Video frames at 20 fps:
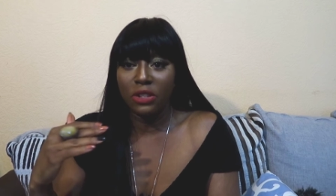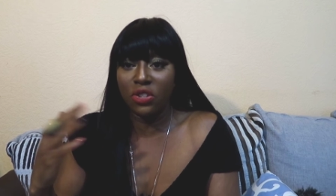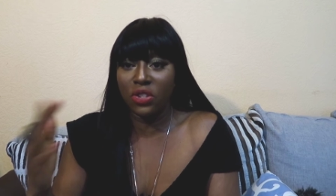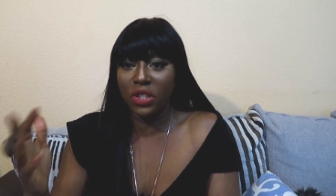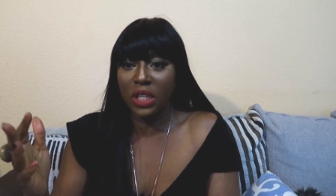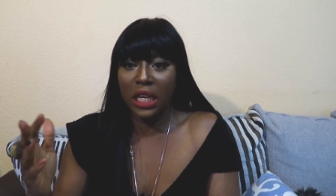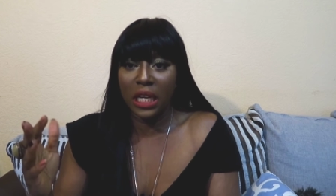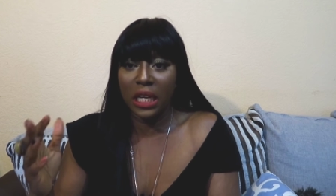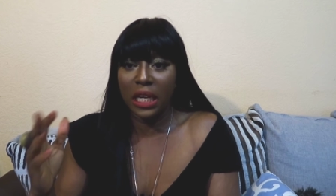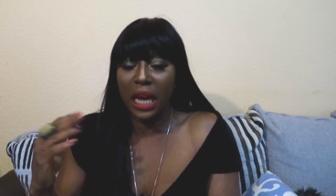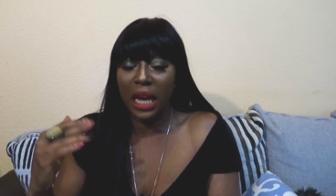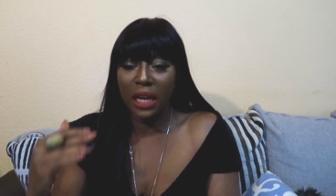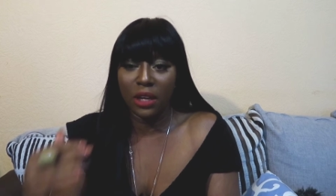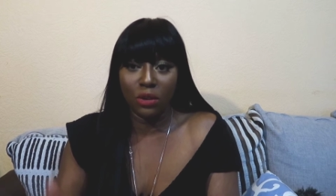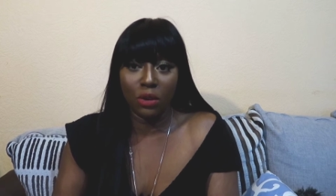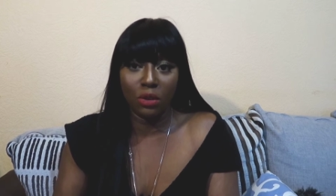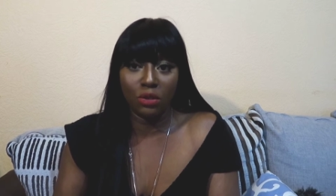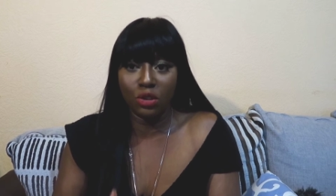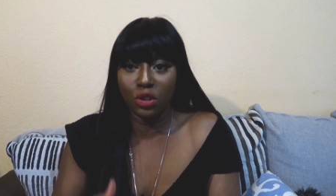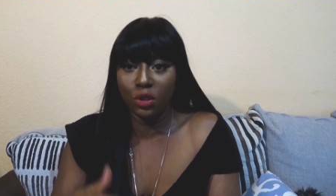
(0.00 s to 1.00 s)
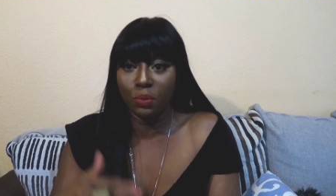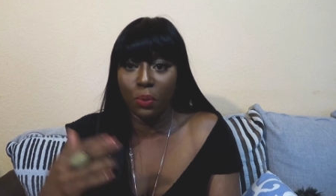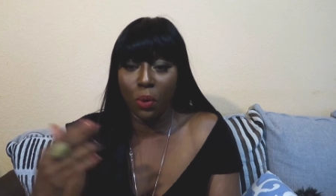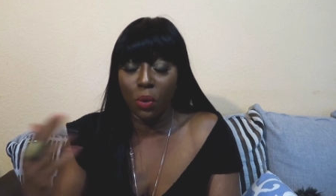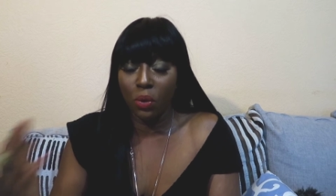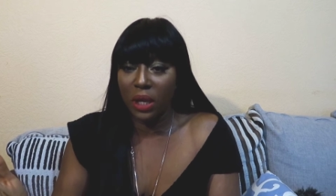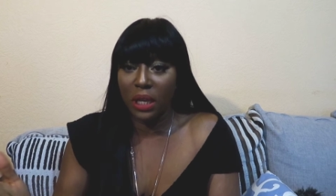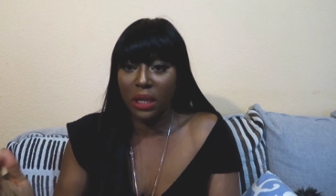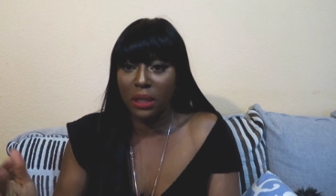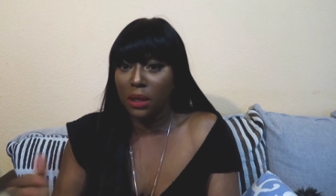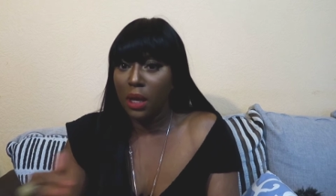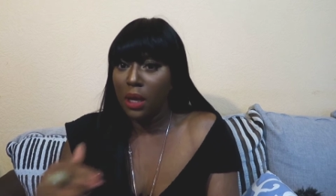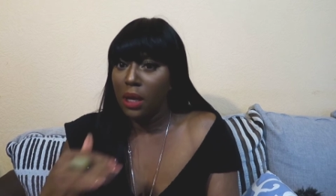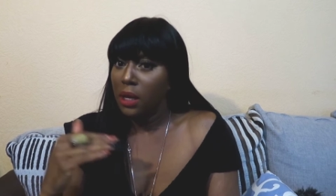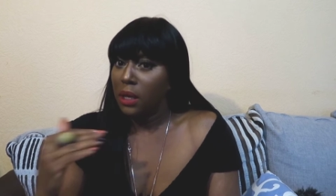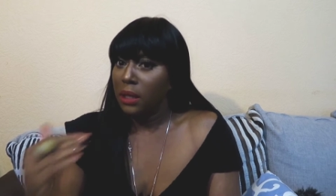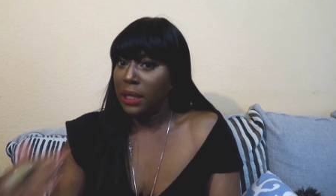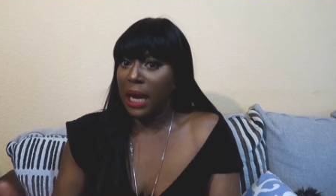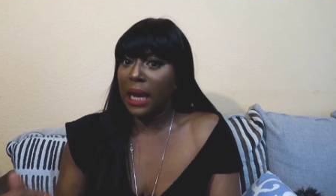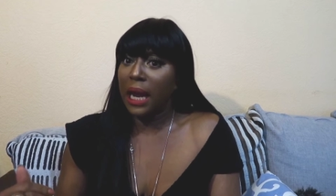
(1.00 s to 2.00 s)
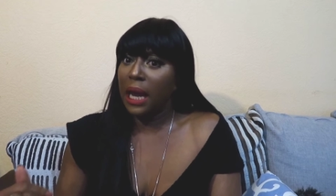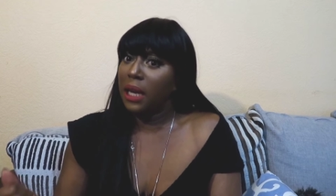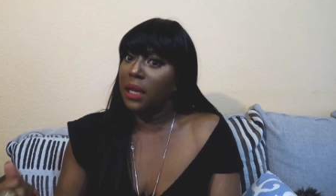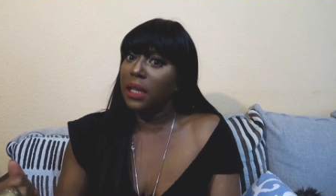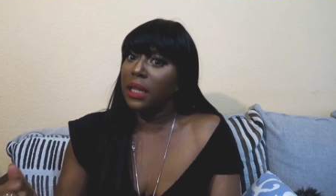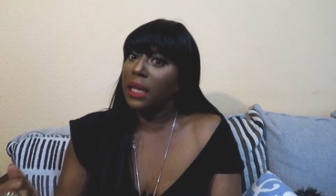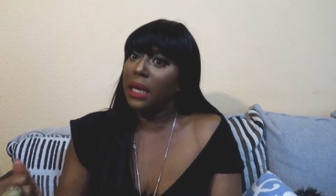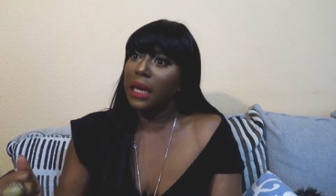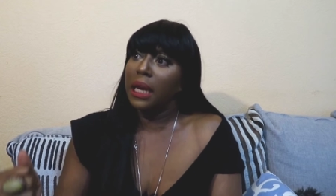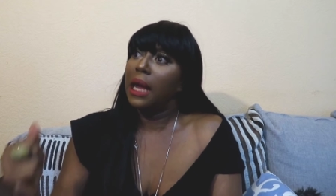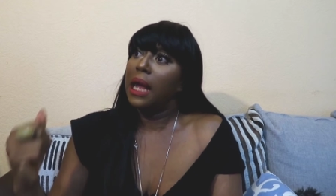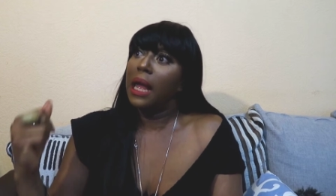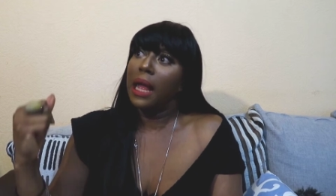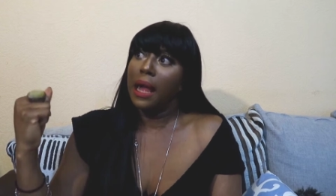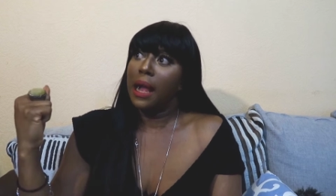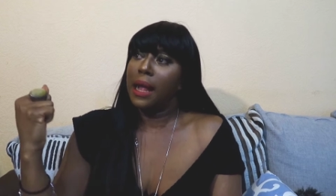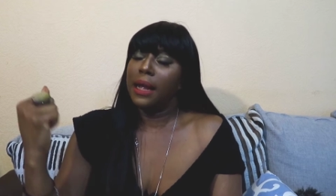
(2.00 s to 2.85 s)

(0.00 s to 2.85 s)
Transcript: seen and not spoken, that kind of thing.